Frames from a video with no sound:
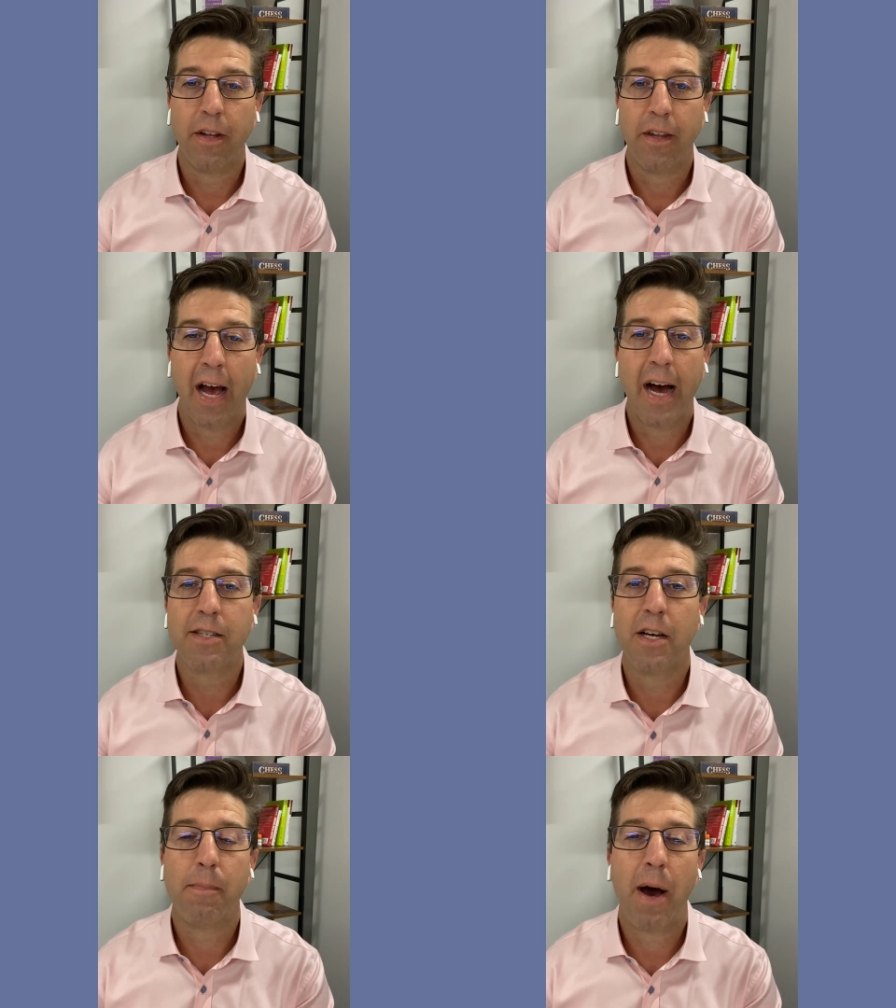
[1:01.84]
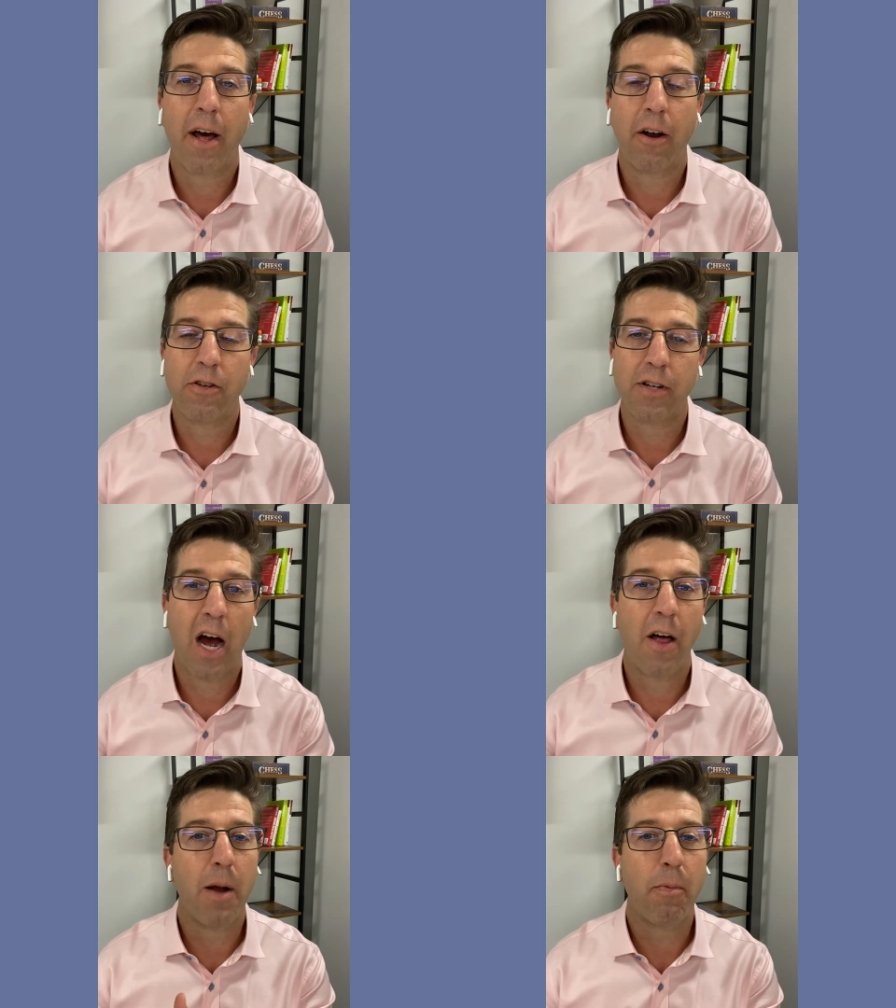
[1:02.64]
The asset matters,
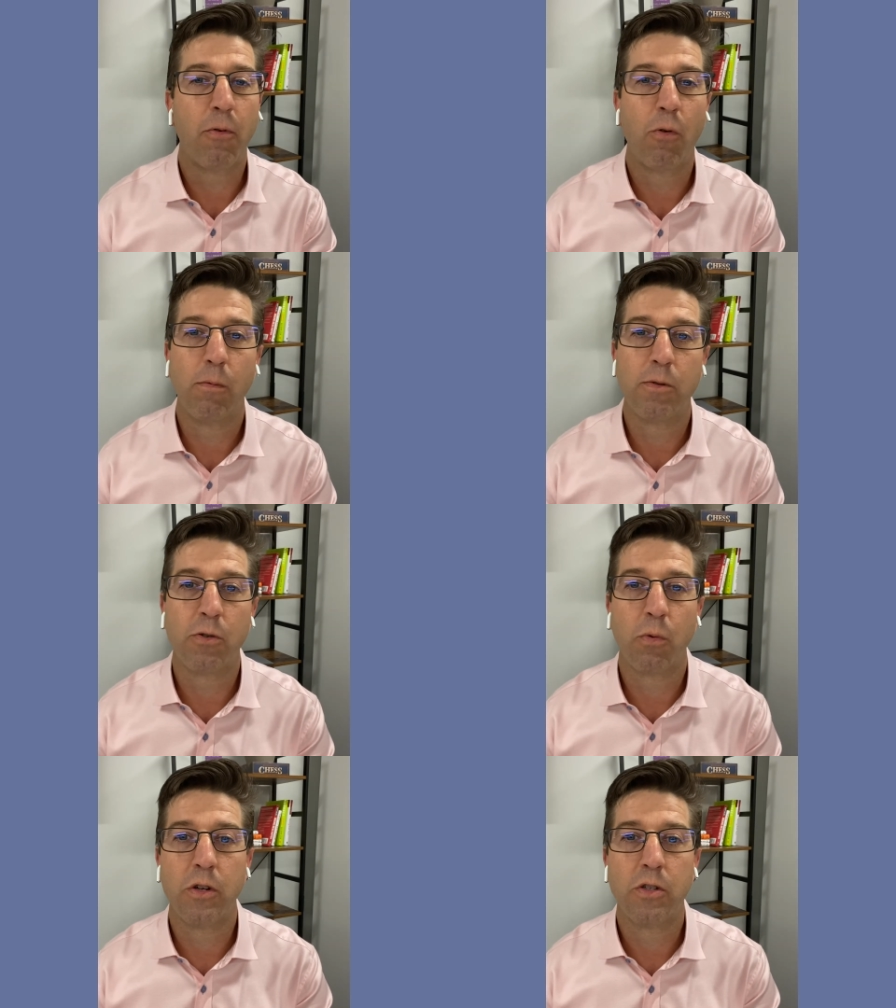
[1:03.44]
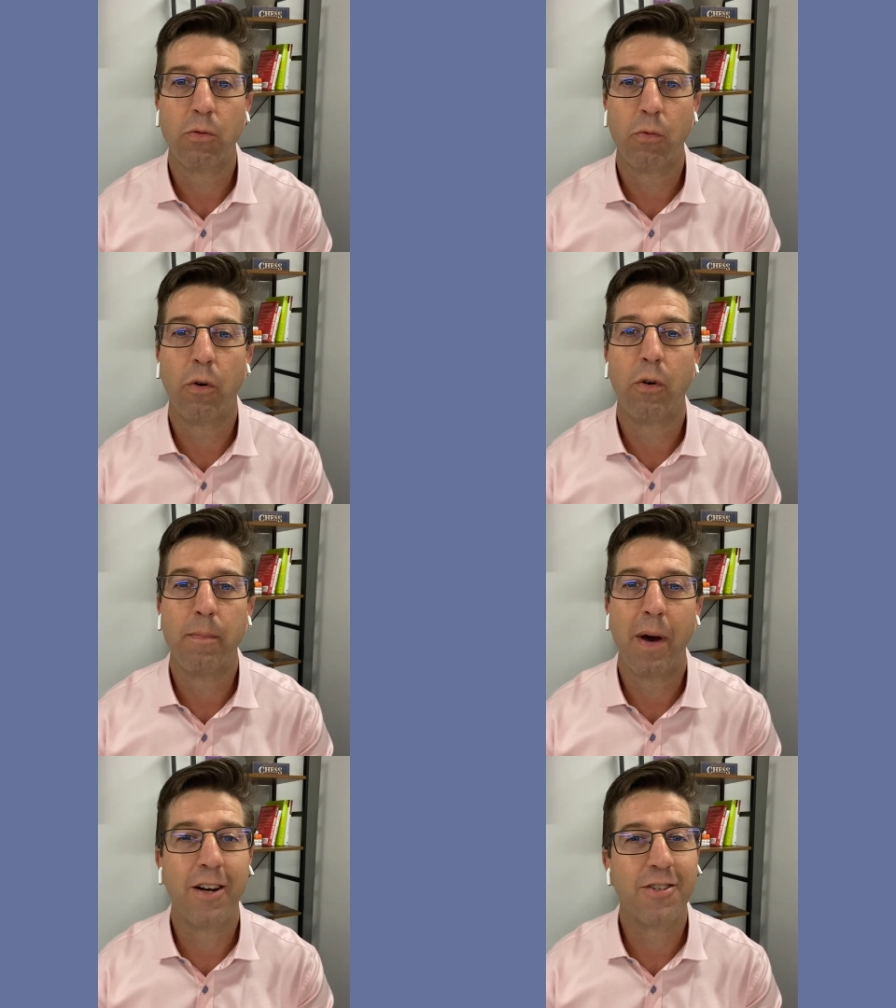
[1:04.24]
how that performs is what really
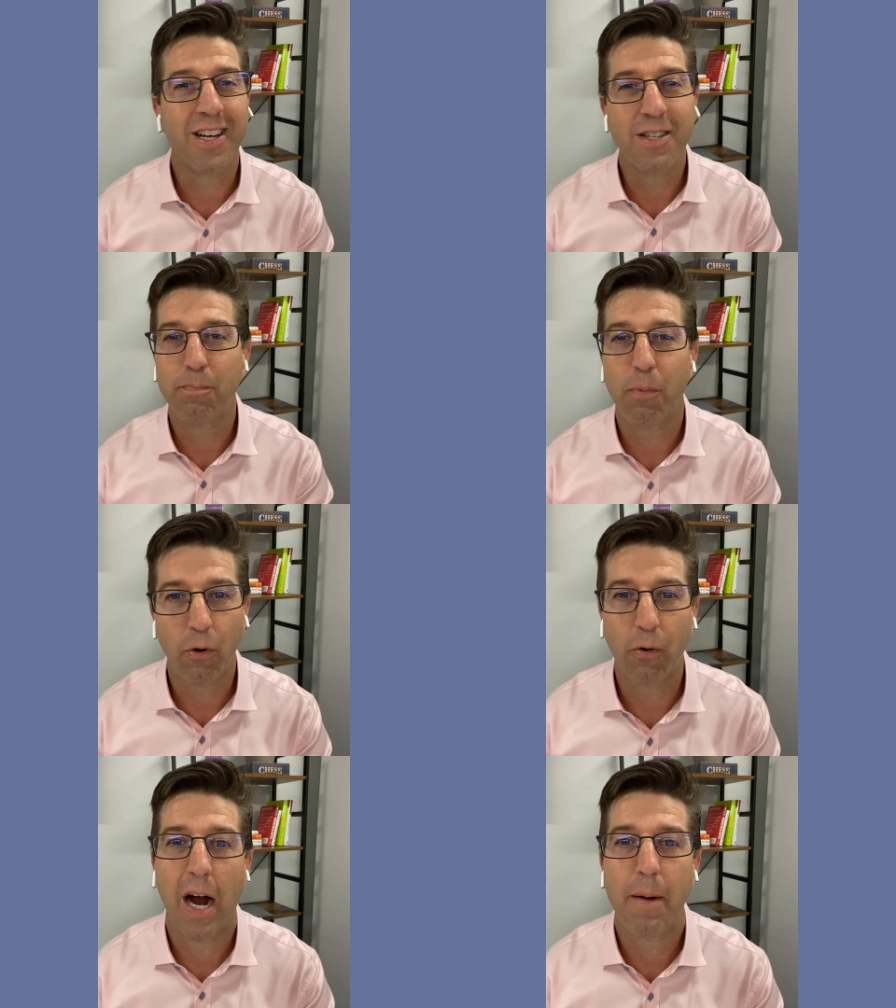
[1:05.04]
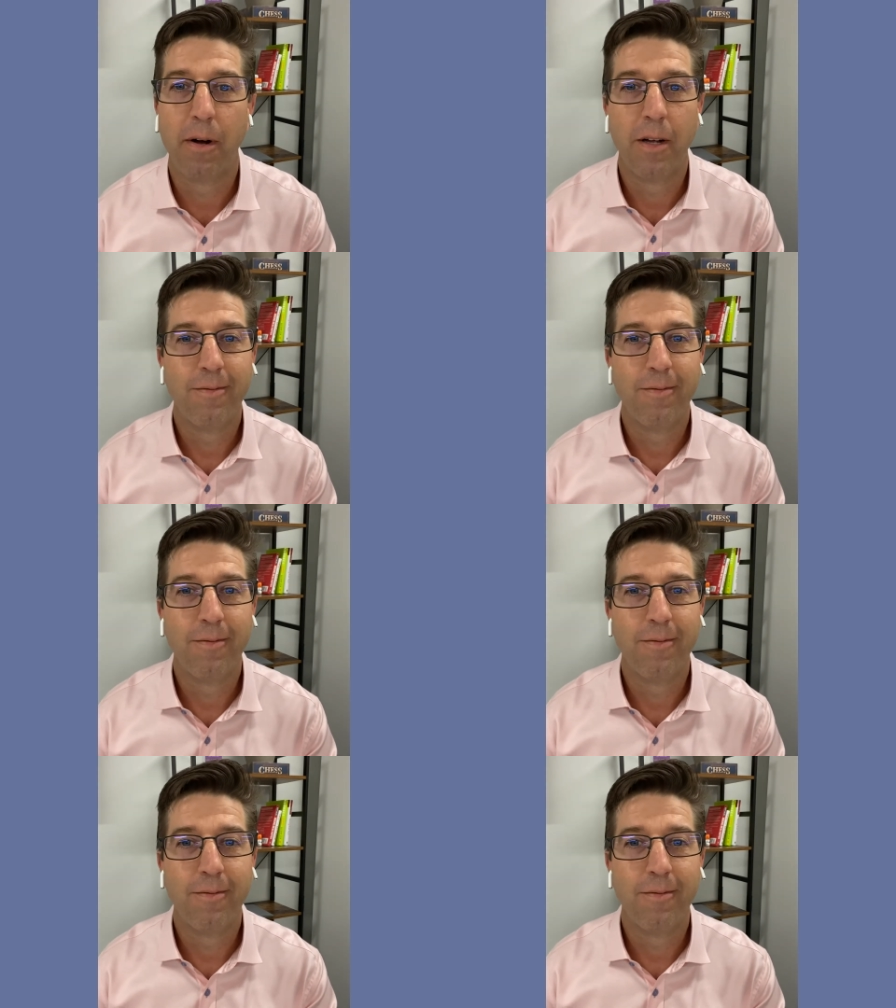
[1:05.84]
matters. That's bull crap.